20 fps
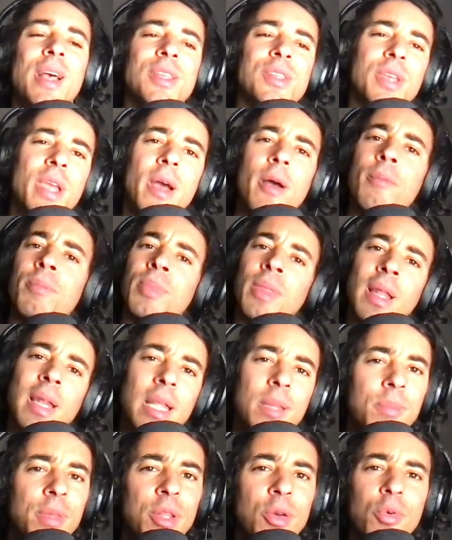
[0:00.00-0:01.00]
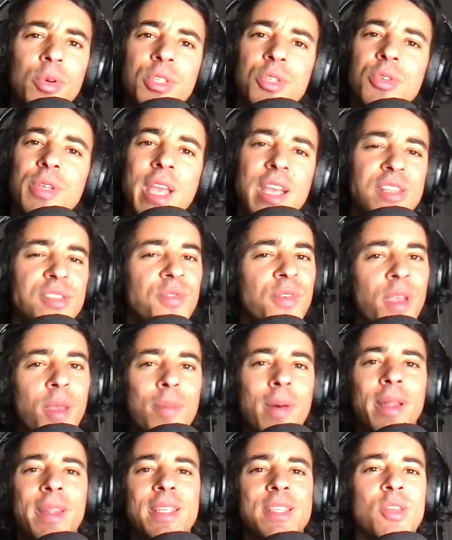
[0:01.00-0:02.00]
So yeah, let me know what you guys think
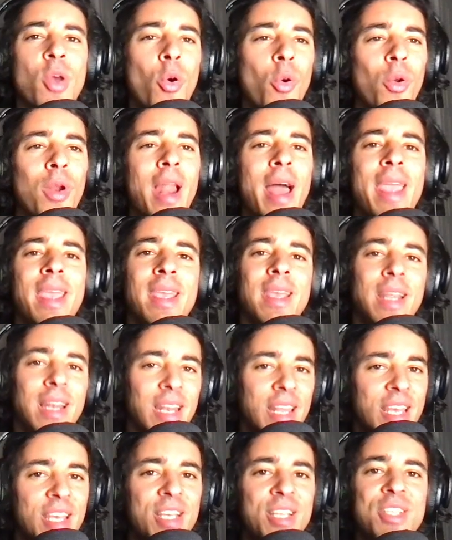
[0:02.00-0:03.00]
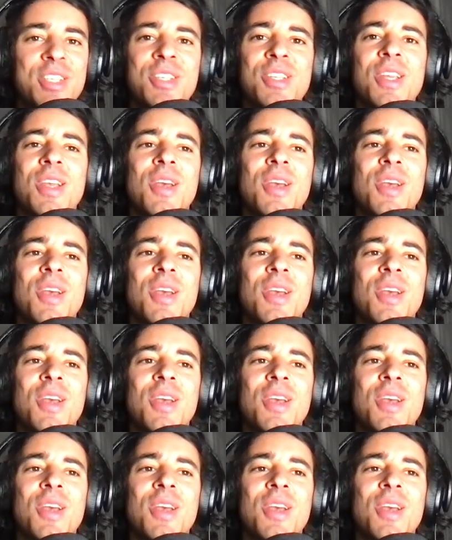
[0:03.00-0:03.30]
about this whole like glitch,